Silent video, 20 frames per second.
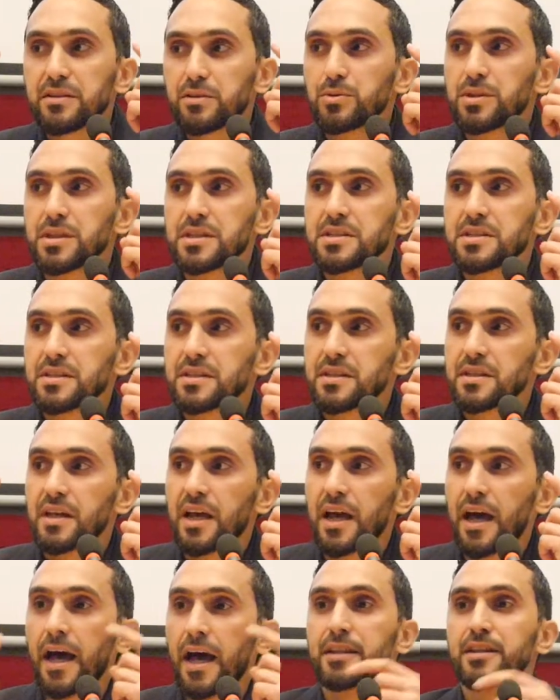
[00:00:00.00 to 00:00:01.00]
to this,
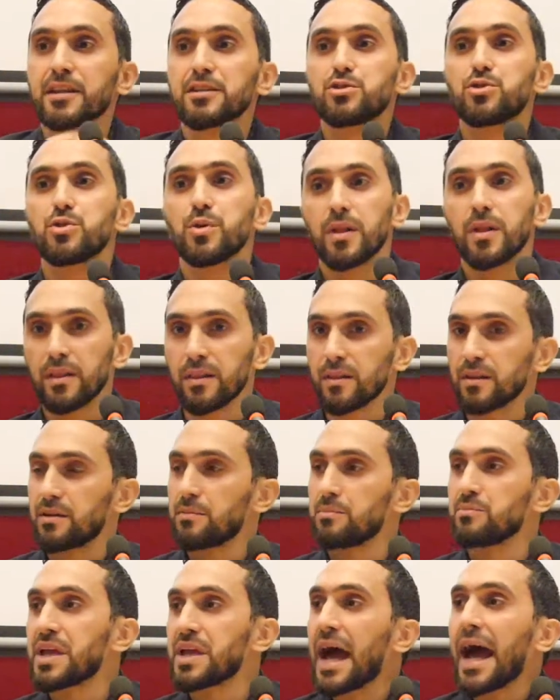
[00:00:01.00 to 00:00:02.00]
and that you will
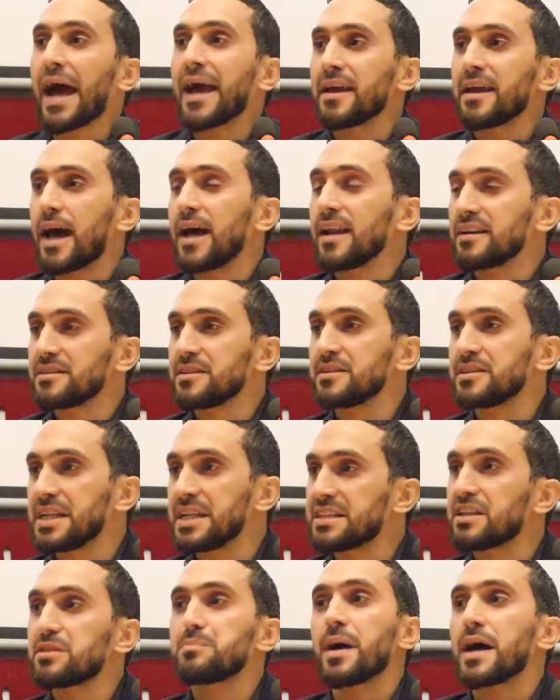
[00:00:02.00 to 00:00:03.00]
be
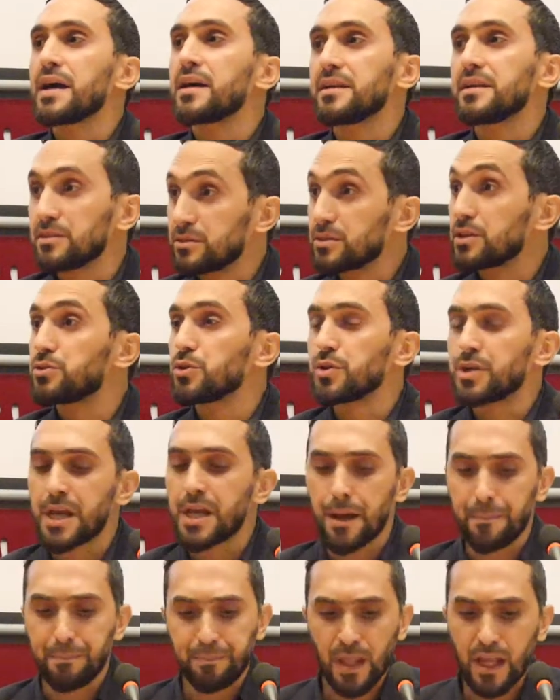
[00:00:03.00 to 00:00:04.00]
alienated by the
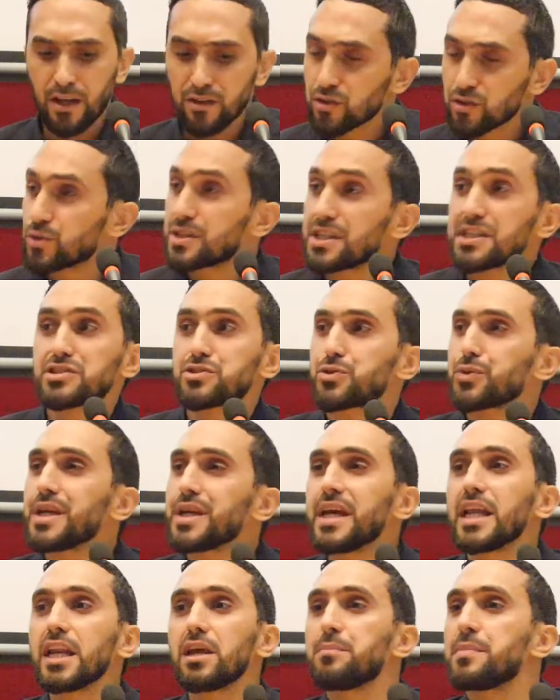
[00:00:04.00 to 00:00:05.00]
dunya. So these
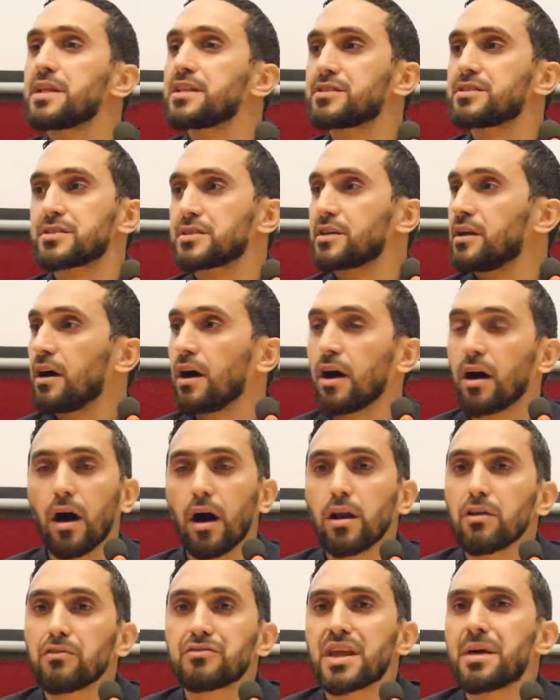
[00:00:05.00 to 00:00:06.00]
three elements,
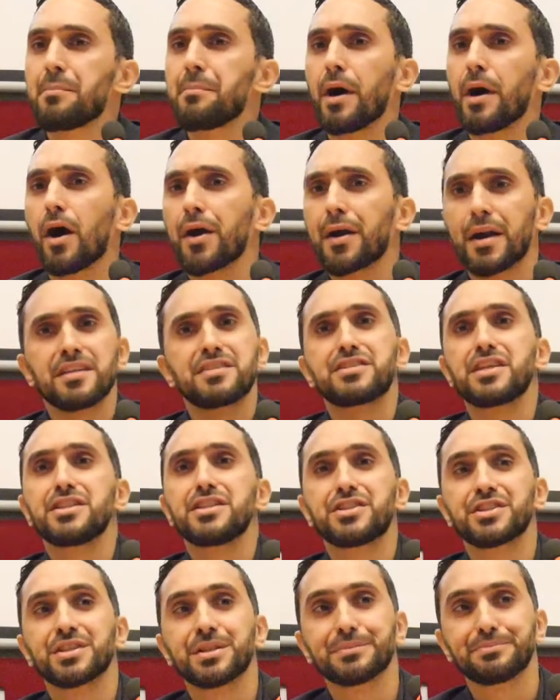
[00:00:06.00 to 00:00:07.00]
all of them are
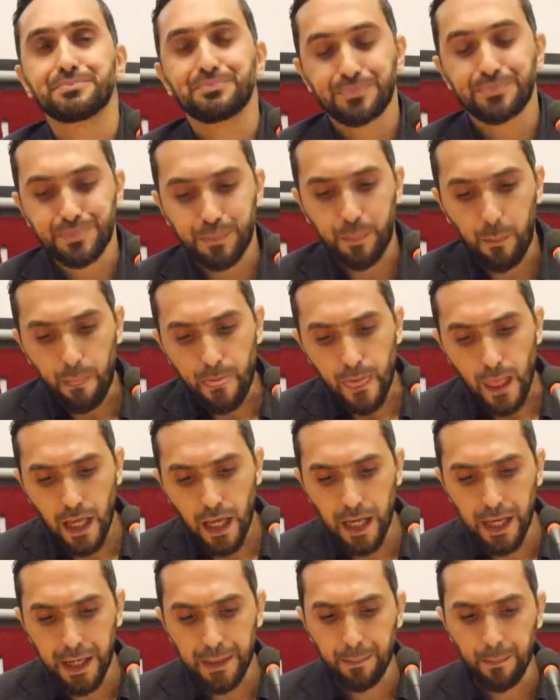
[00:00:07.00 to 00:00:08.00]
essential
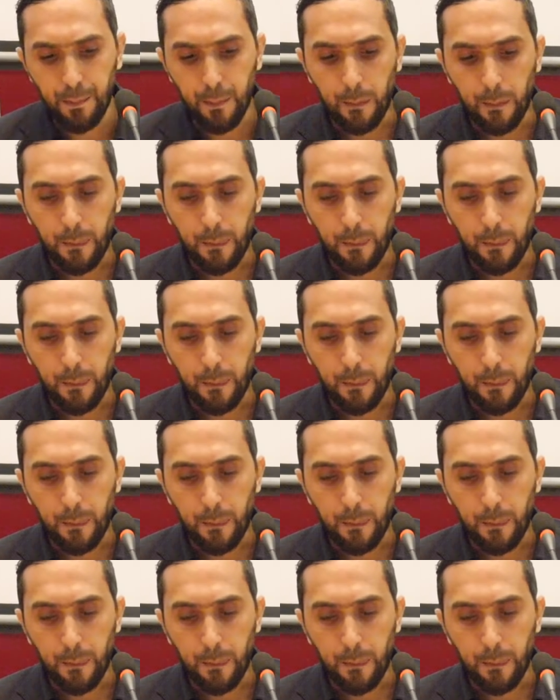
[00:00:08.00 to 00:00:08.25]
in